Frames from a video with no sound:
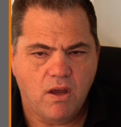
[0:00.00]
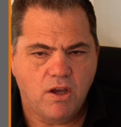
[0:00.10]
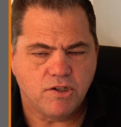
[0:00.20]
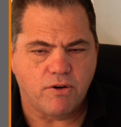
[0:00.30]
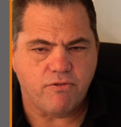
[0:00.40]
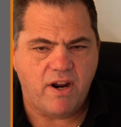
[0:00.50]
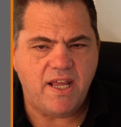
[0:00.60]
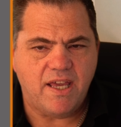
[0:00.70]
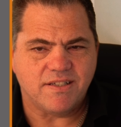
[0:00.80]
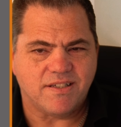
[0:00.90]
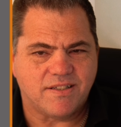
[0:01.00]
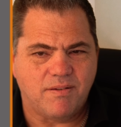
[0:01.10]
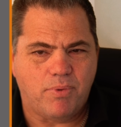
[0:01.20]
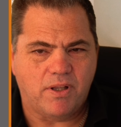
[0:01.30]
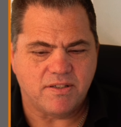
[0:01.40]
So it really is as
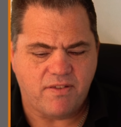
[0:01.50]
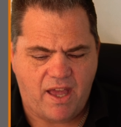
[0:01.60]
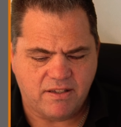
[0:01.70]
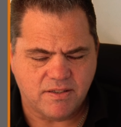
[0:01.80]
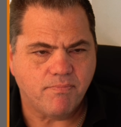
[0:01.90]
simple as that.